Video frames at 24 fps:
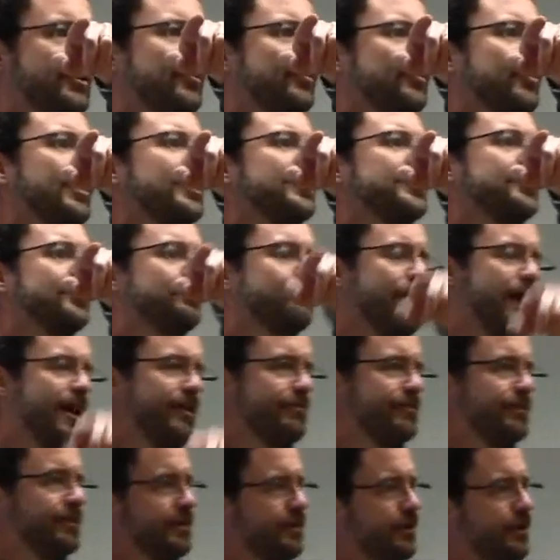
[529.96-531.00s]
run your
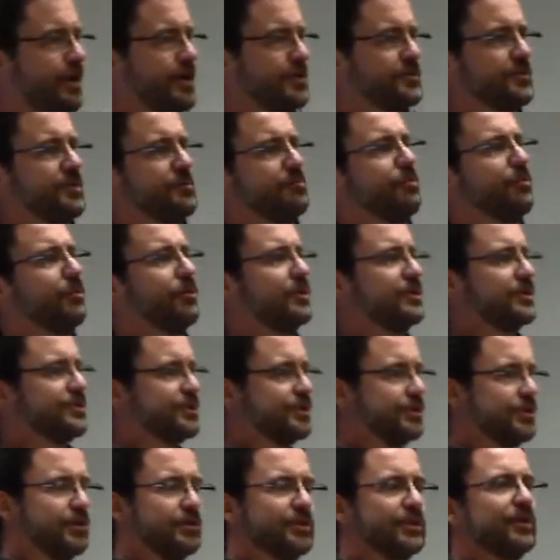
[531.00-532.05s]
profit and loss reports
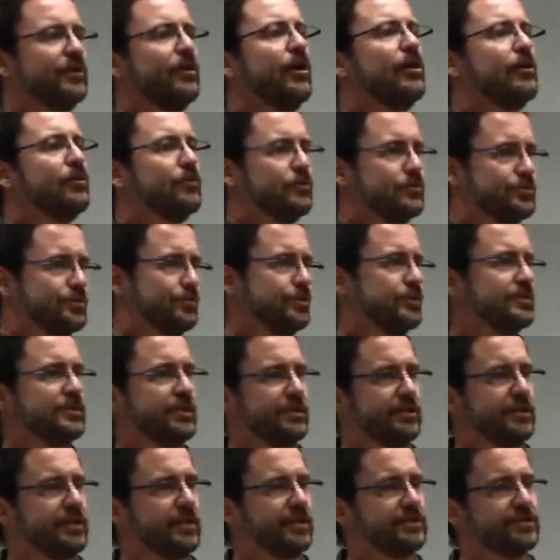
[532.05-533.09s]
and all those sorts of
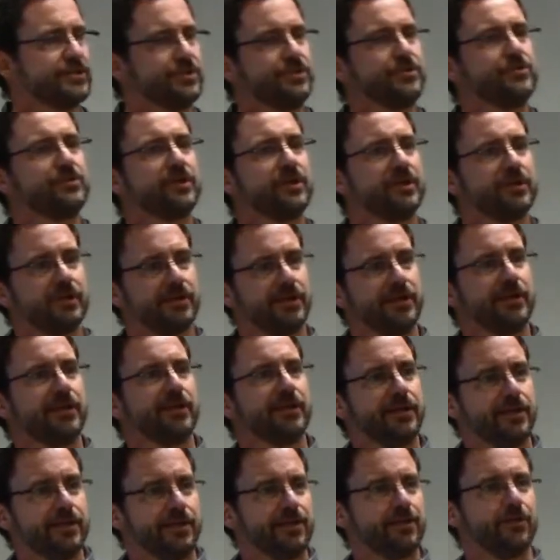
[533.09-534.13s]
things. So you can,
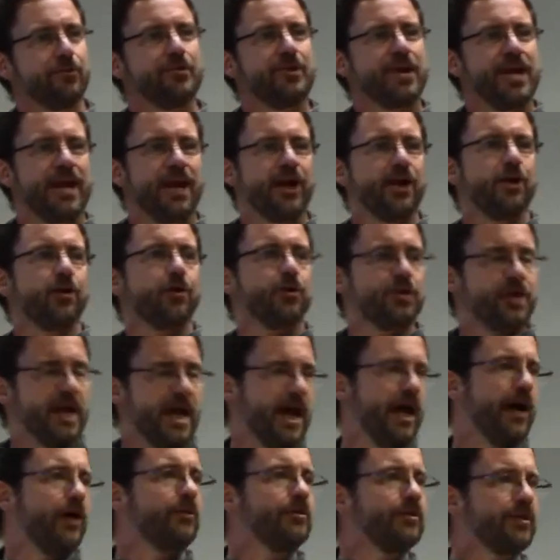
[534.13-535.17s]
narrow
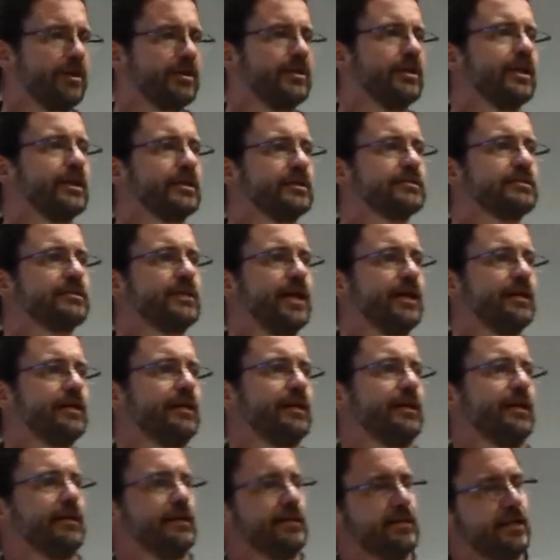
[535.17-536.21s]
down the things that
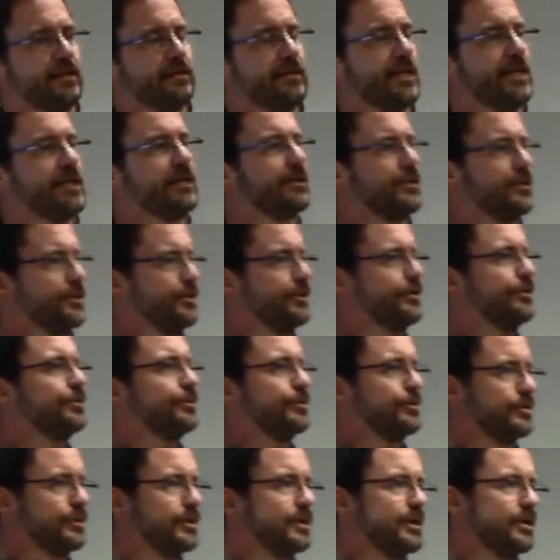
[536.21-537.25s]
they can do,
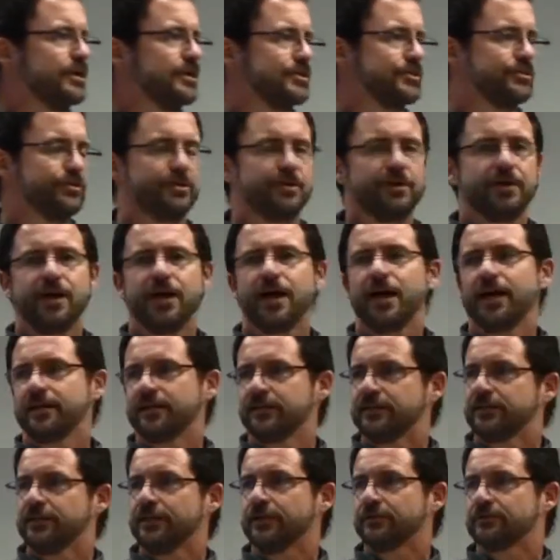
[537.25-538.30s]
so they're not,
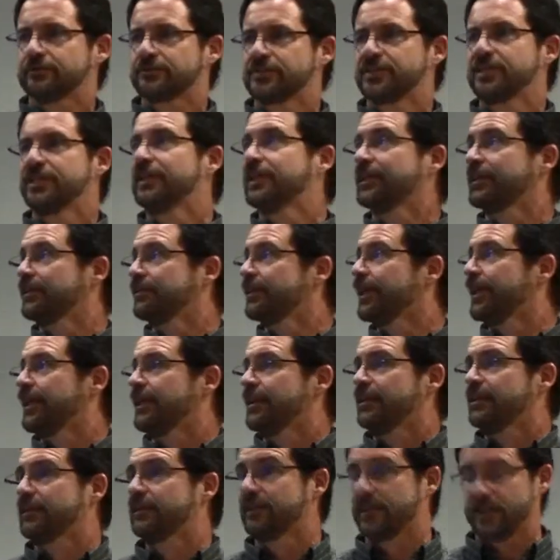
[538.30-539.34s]
seeing
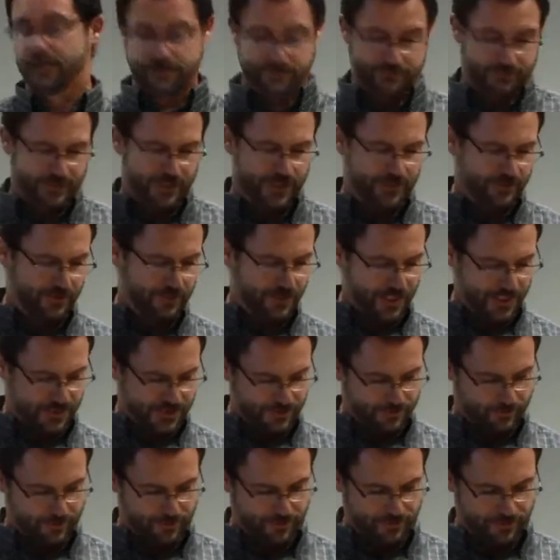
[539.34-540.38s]
anything that they're not
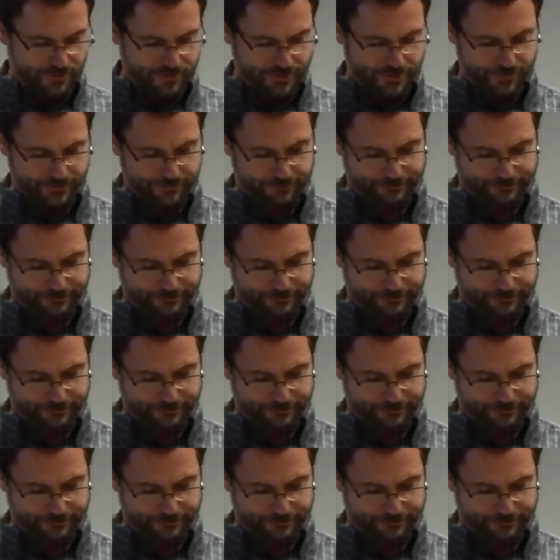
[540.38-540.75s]
supposed to.